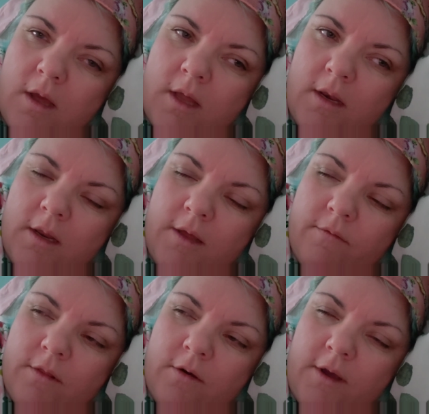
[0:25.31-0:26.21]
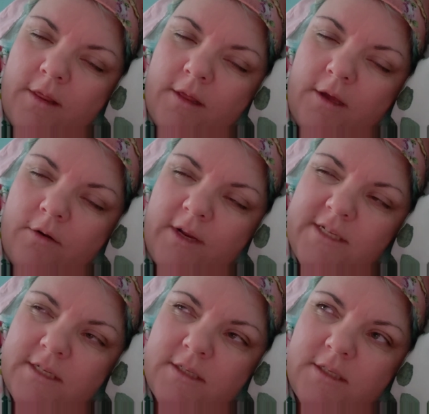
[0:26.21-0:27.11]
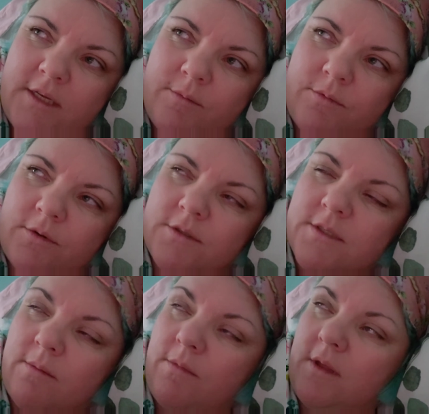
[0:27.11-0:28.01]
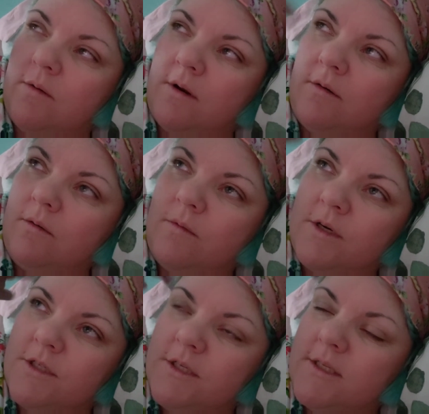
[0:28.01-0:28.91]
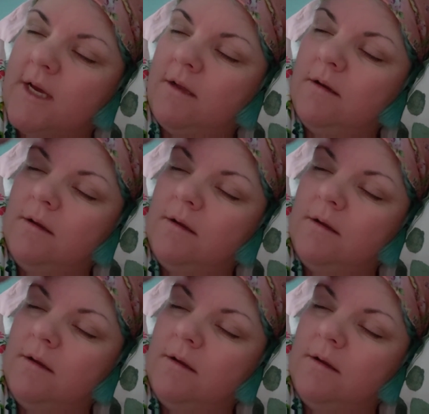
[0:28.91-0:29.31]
And even though I think Green's asleep or something, I don't know where she's at.